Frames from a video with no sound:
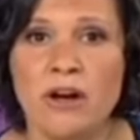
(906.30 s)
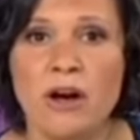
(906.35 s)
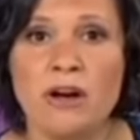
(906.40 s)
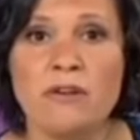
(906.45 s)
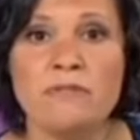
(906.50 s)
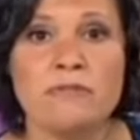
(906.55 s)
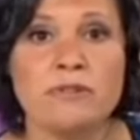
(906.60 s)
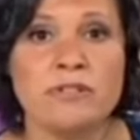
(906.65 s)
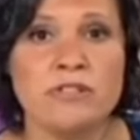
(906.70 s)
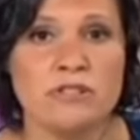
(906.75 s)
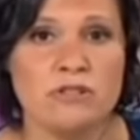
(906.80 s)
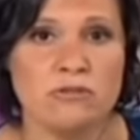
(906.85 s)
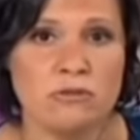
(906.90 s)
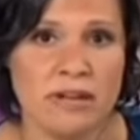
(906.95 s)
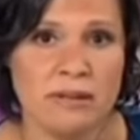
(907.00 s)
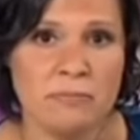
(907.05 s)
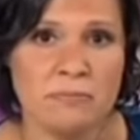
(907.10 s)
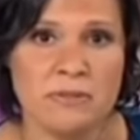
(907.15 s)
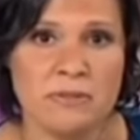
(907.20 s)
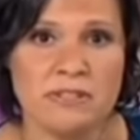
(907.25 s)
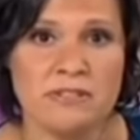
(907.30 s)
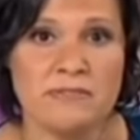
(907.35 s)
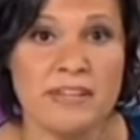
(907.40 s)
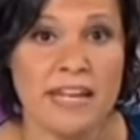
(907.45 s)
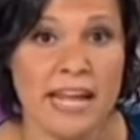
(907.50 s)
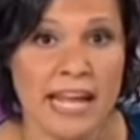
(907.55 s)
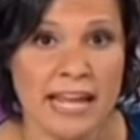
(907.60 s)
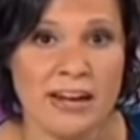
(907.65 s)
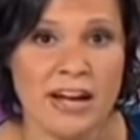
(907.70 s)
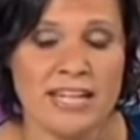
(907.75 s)
over its treatment of an
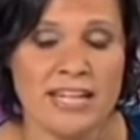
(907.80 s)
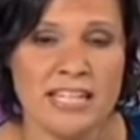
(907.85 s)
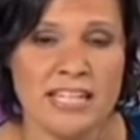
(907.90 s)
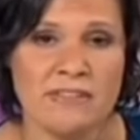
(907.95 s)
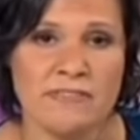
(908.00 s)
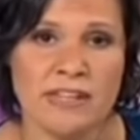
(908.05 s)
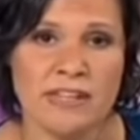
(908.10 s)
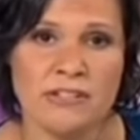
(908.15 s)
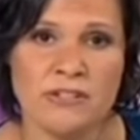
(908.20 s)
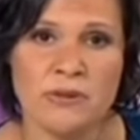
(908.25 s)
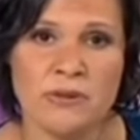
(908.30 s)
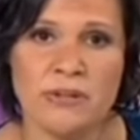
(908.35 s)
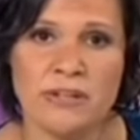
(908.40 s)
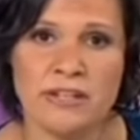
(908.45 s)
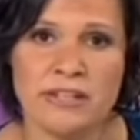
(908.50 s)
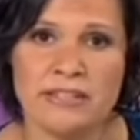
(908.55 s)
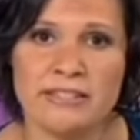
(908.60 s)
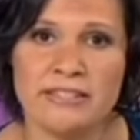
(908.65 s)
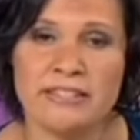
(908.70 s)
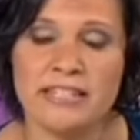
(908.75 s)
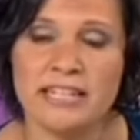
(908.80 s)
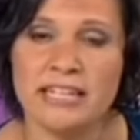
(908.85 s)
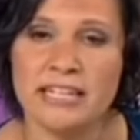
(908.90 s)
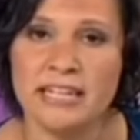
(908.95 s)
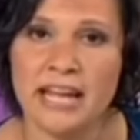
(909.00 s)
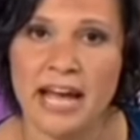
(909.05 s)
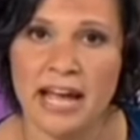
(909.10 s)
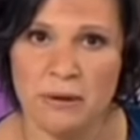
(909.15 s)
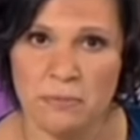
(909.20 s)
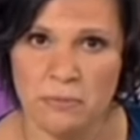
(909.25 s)
NITV journalist
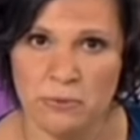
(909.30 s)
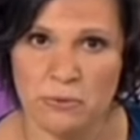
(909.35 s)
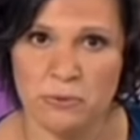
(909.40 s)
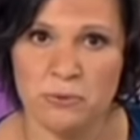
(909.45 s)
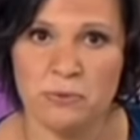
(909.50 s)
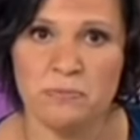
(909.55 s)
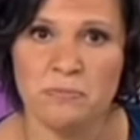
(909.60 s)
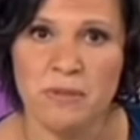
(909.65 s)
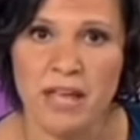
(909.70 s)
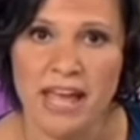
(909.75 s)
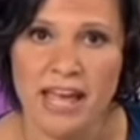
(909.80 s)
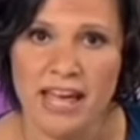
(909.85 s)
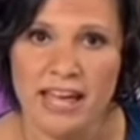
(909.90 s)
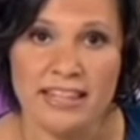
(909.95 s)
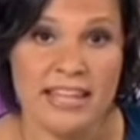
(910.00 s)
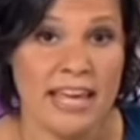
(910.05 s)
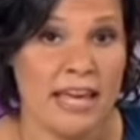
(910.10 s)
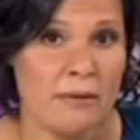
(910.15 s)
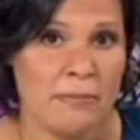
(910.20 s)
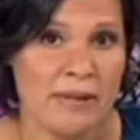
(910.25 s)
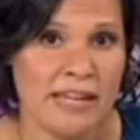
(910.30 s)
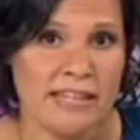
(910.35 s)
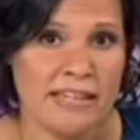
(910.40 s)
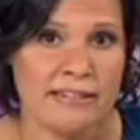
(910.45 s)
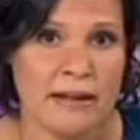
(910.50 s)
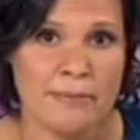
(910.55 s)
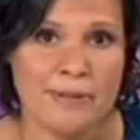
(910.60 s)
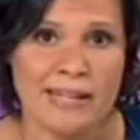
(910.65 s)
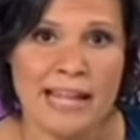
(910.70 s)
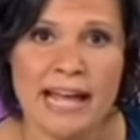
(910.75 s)
in April. The
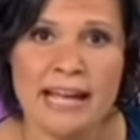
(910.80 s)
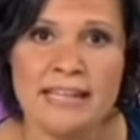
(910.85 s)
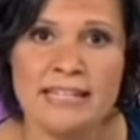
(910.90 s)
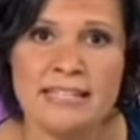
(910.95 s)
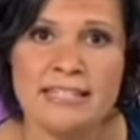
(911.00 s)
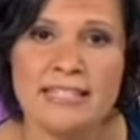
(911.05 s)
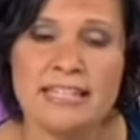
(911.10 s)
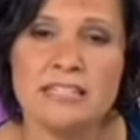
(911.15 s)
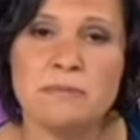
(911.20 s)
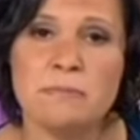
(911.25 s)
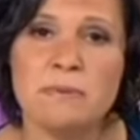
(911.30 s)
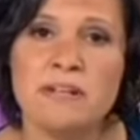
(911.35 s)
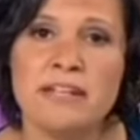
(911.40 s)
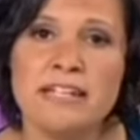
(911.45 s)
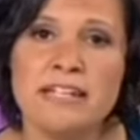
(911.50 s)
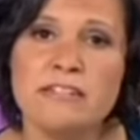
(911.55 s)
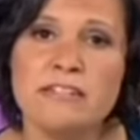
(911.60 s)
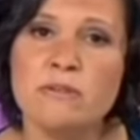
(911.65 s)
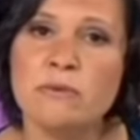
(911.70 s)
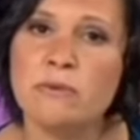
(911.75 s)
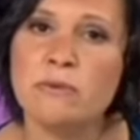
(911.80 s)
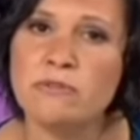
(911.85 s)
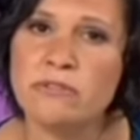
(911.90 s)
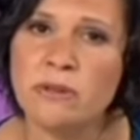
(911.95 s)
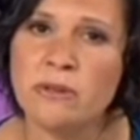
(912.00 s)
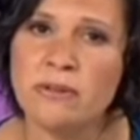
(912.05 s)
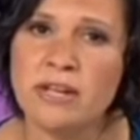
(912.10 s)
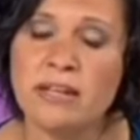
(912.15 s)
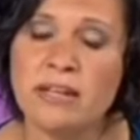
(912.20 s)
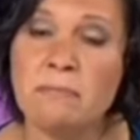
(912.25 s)
MEAA says police also
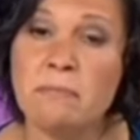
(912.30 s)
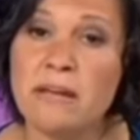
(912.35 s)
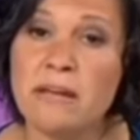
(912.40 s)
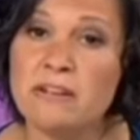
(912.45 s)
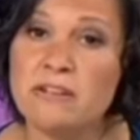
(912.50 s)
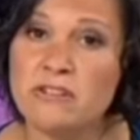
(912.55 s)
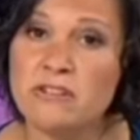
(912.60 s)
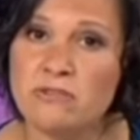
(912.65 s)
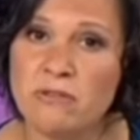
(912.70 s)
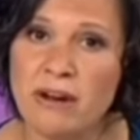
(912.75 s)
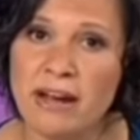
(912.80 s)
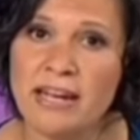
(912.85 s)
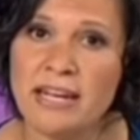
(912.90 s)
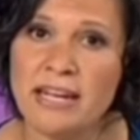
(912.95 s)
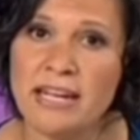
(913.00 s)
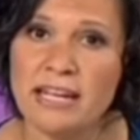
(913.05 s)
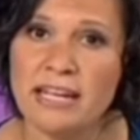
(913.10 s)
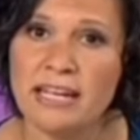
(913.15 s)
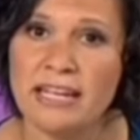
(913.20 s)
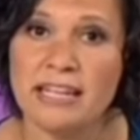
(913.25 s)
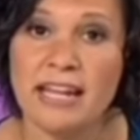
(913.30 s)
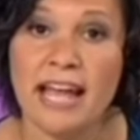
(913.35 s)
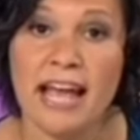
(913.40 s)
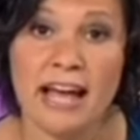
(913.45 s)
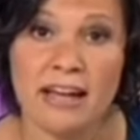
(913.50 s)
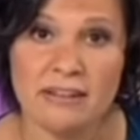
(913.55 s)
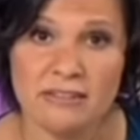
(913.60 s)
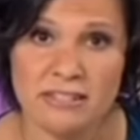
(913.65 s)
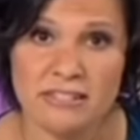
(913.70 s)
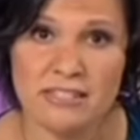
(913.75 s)
need better training in
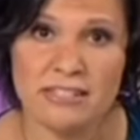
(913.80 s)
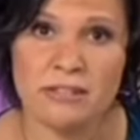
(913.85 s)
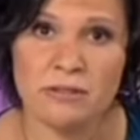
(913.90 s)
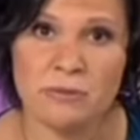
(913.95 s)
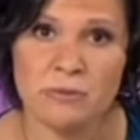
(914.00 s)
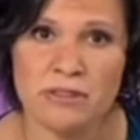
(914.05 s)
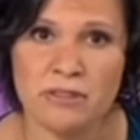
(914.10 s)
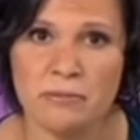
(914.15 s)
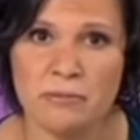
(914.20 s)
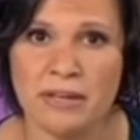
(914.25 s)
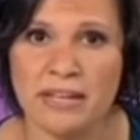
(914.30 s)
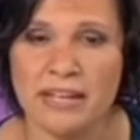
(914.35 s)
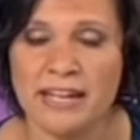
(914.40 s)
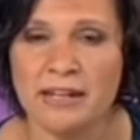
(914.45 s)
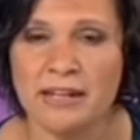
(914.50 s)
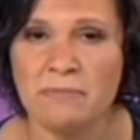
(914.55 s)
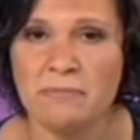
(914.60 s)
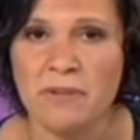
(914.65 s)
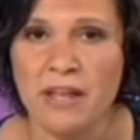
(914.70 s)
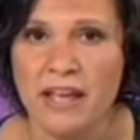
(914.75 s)
how to deal with the media.